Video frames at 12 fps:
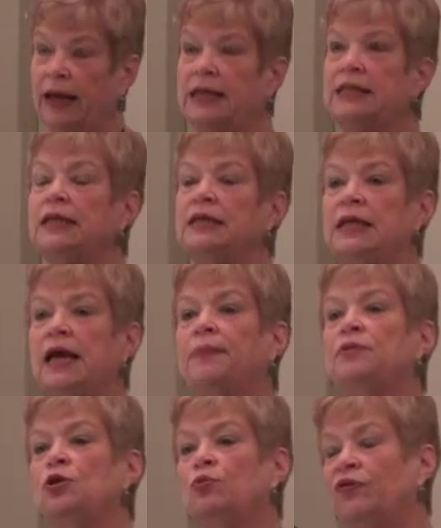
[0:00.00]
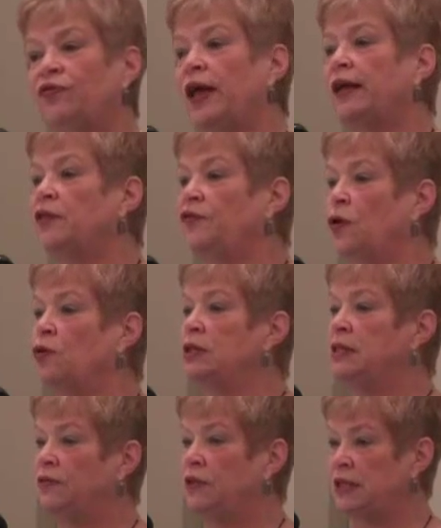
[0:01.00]
it's an attempt to reflect the
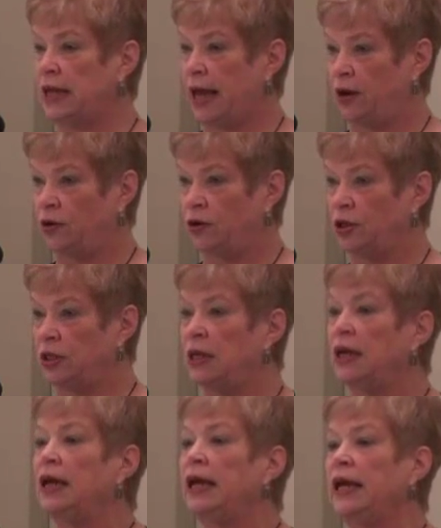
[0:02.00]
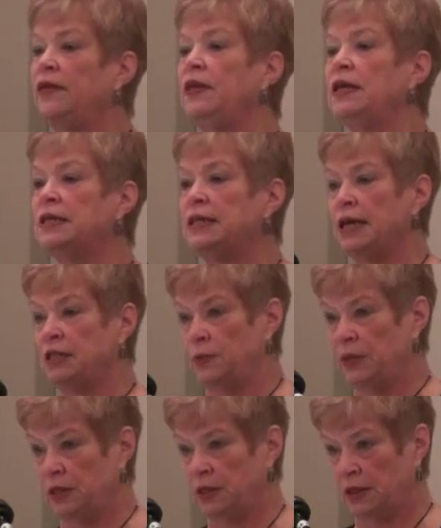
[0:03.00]
focus of the standards in the
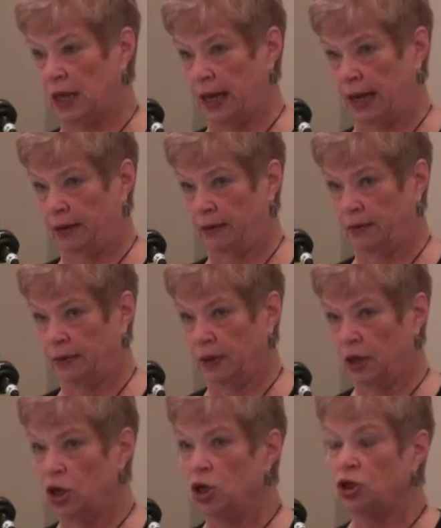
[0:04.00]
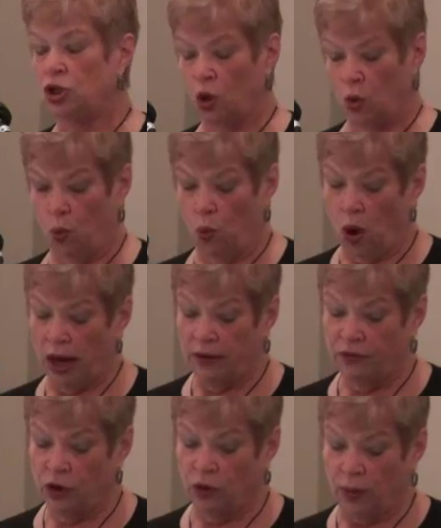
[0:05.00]
assessment design. So one
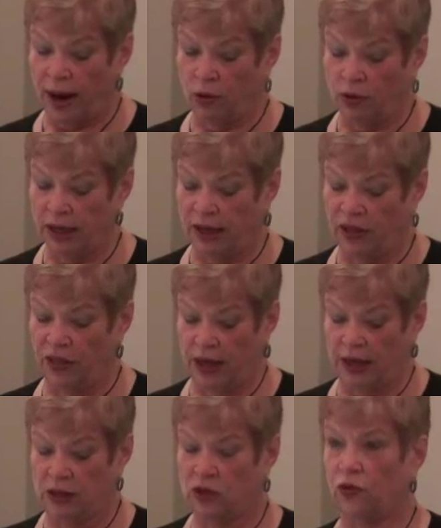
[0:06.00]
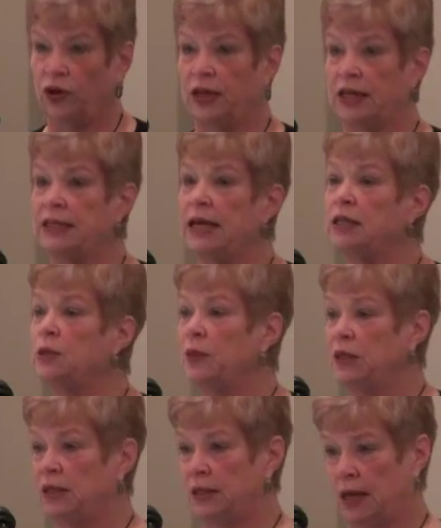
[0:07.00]
of the grounding things for the
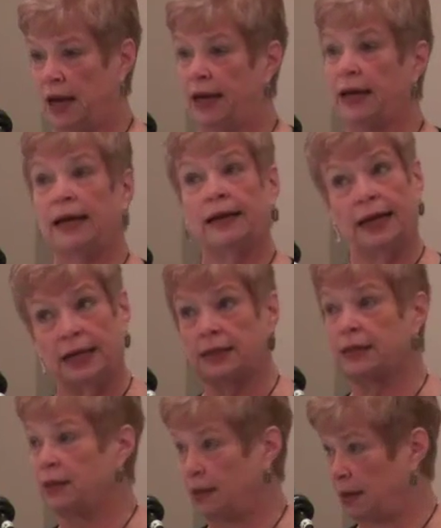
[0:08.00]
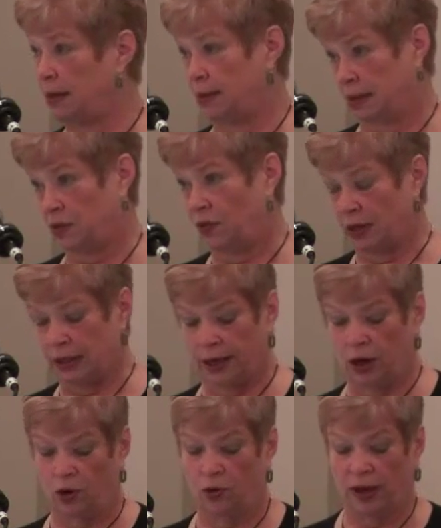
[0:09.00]
assessment design, at least as far as I
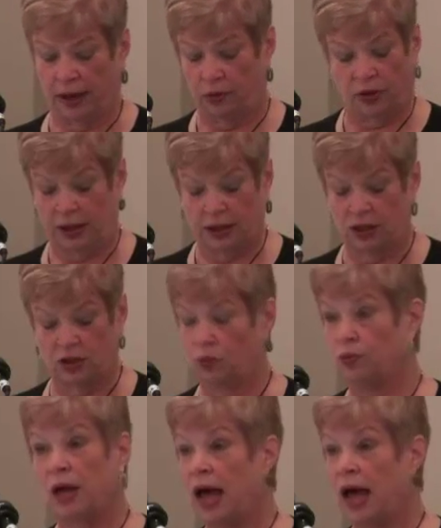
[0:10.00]
know, I don't think this